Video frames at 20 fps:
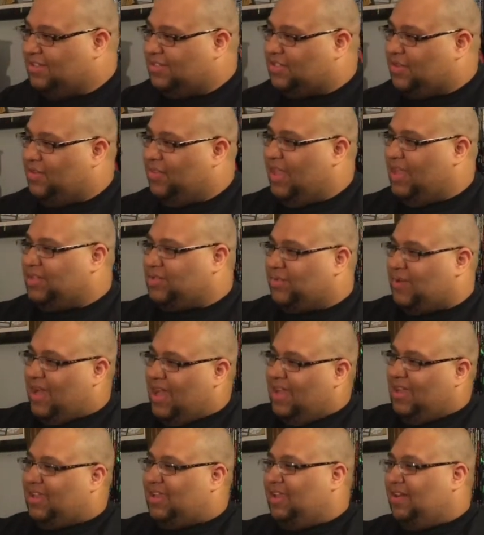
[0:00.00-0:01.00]
So that's
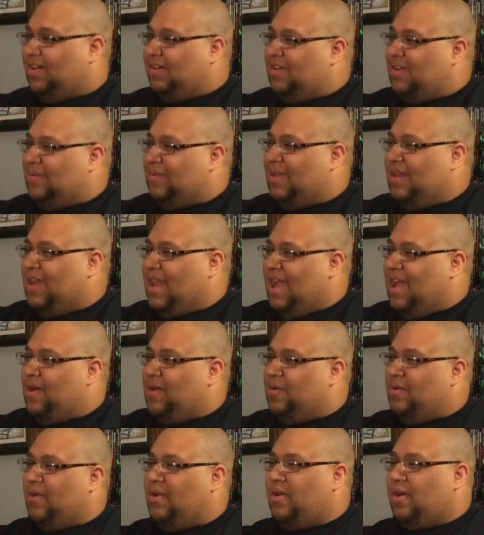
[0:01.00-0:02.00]
why I killed him, and
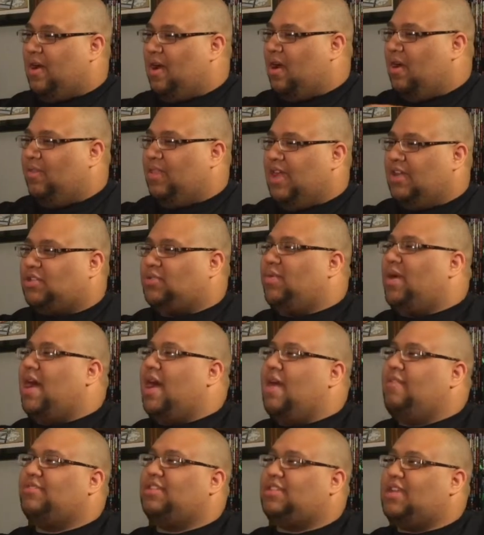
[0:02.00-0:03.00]
now that's
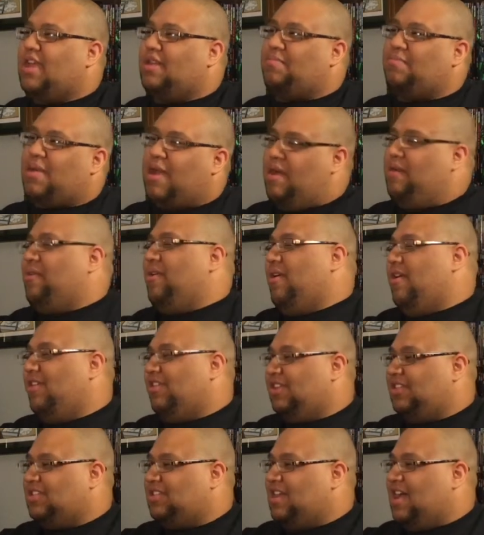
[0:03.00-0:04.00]
why I've stayed in power
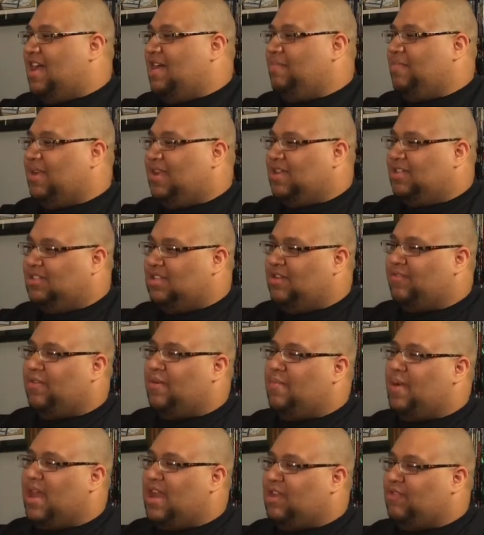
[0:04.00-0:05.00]
all this time, because
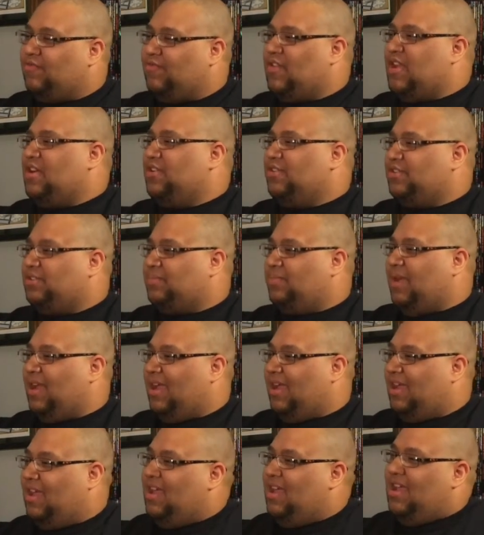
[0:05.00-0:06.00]
everybody fears me.